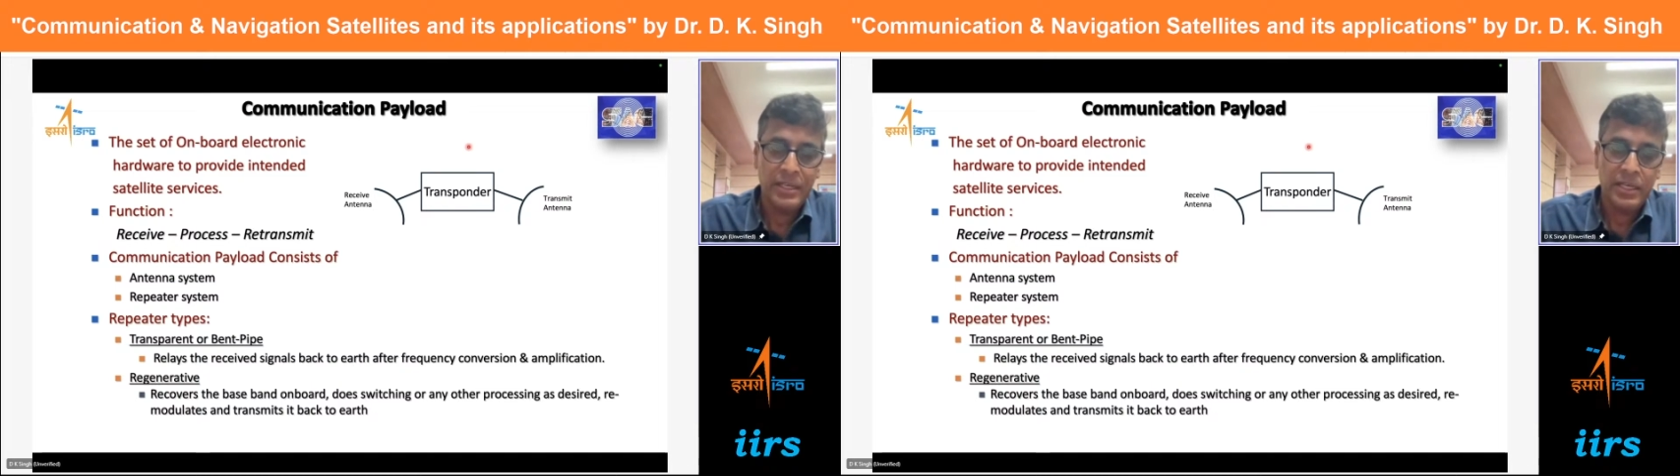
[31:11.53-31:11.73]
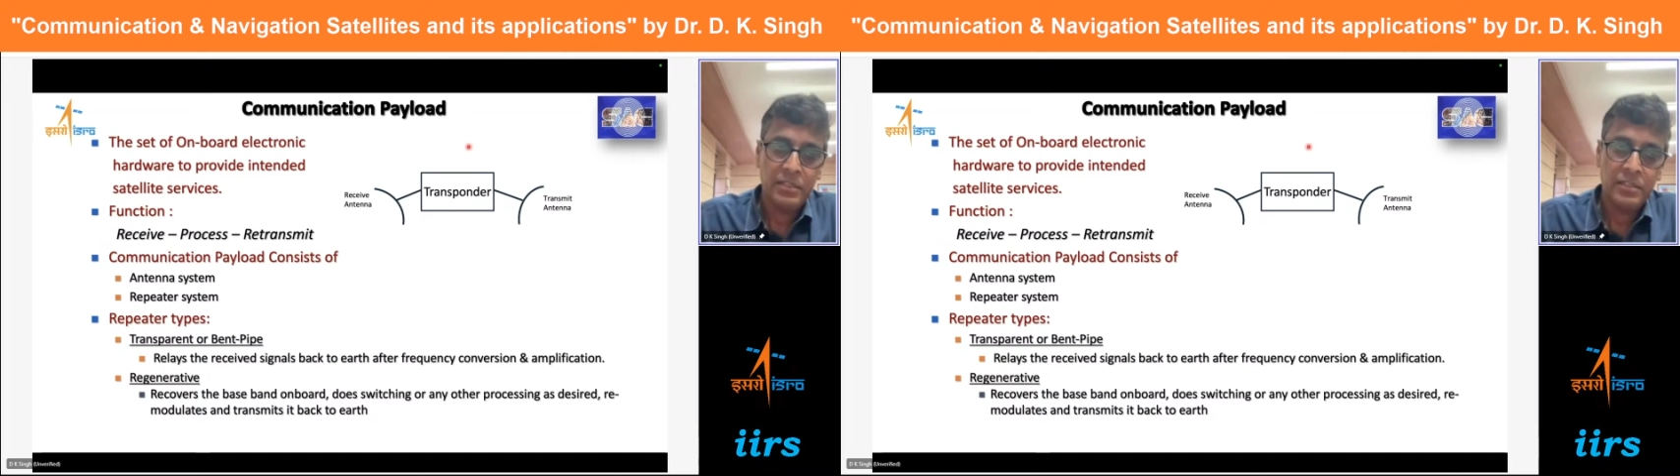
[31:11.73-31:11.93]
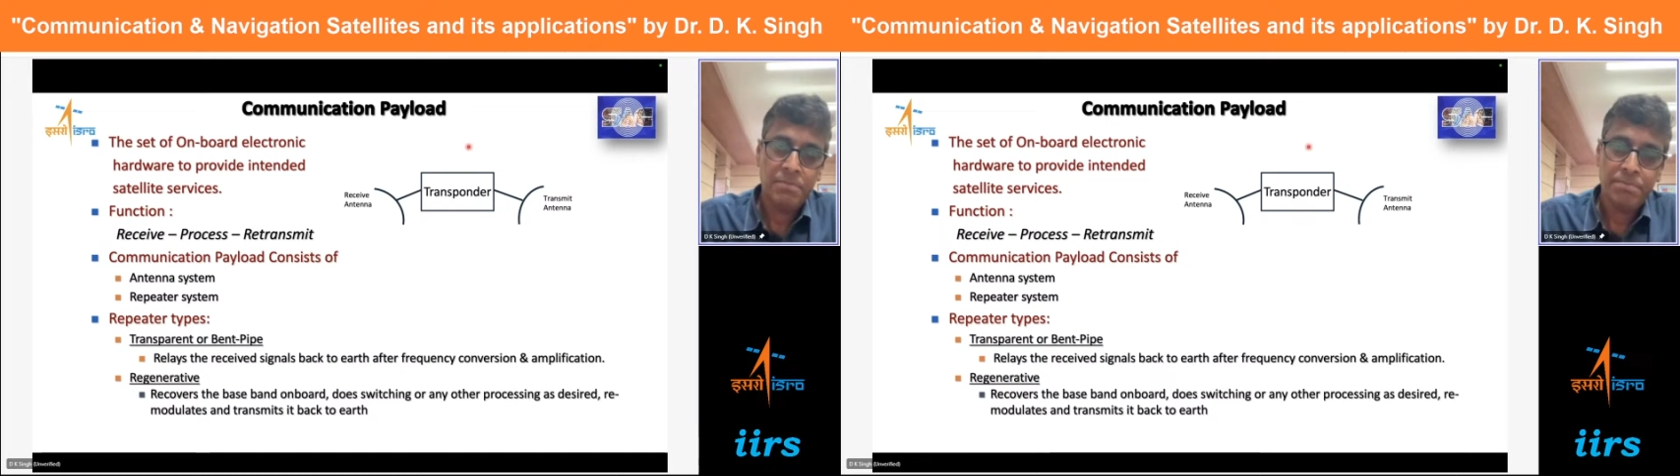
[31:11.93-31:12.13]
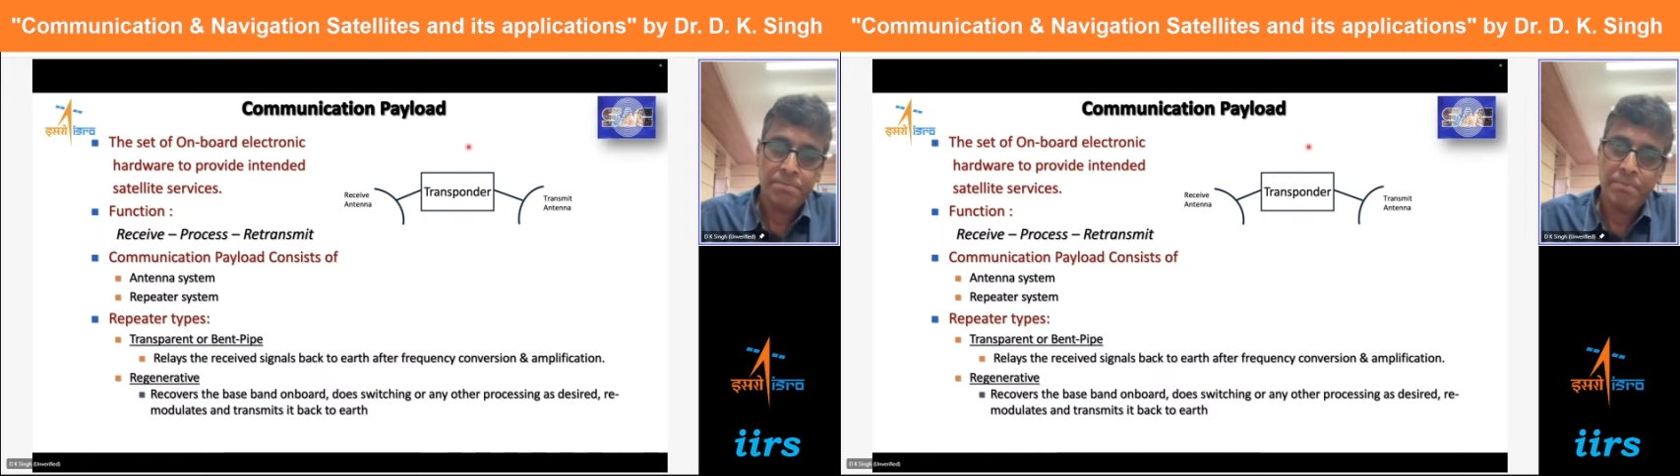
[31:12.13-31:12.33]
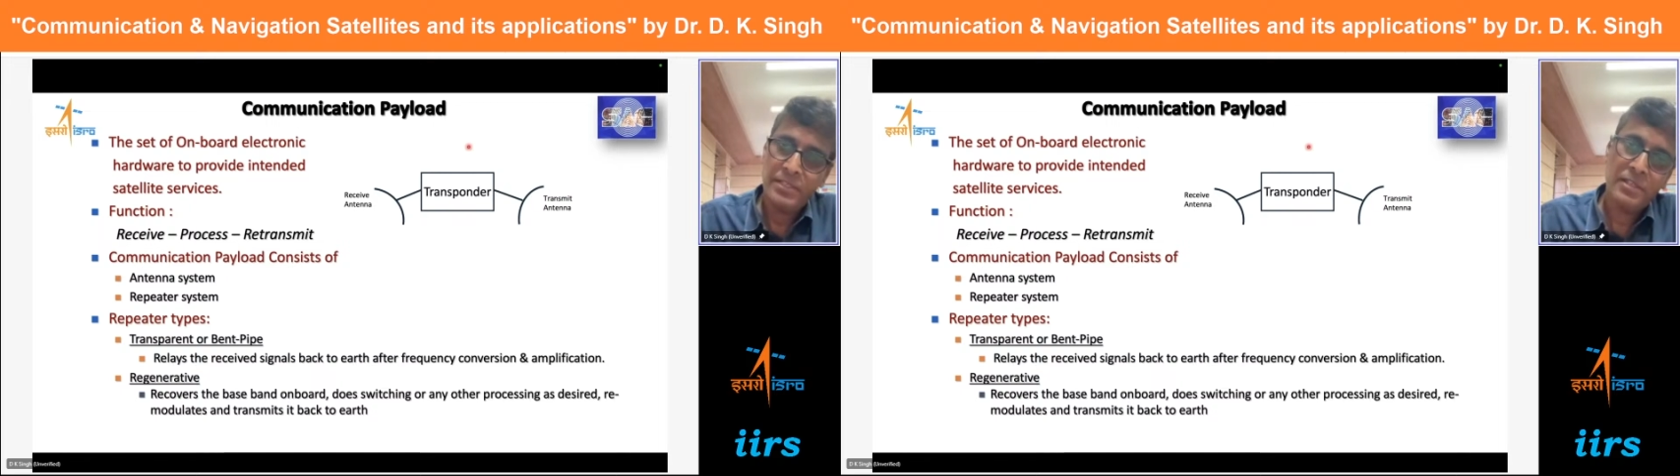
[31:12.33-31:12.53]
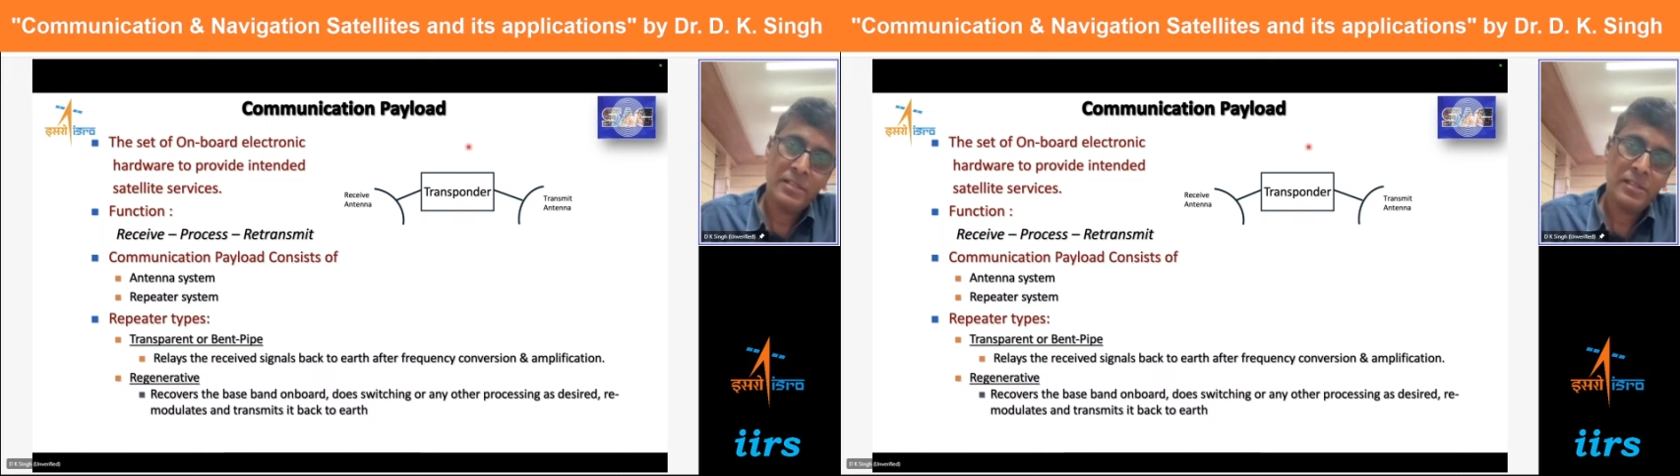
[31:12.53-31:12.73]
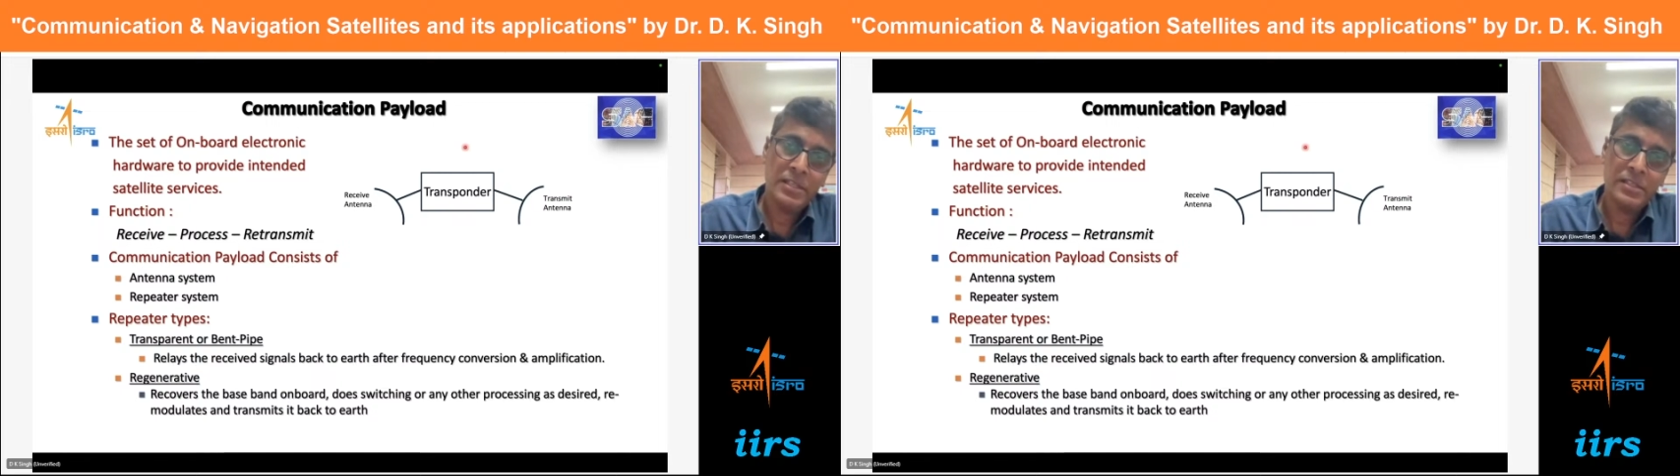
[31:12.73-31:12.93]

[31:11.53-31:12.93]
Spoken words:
and it basically